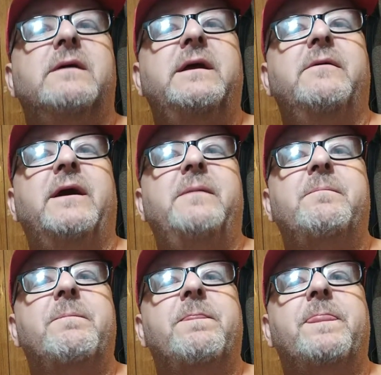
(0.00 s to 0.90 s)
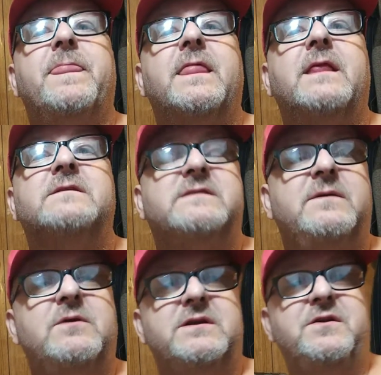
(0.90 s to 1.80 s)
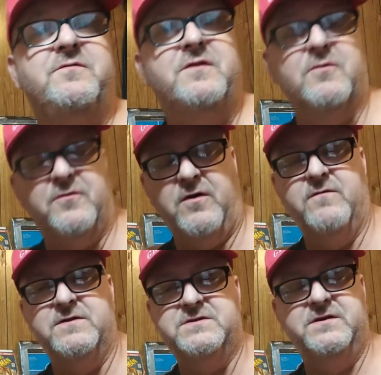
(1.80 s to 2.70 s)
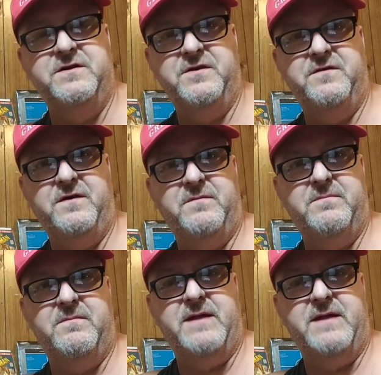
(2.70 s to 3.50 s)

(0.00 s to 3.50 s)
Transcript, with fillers: Anyway, see what you've drove us to, YouTube.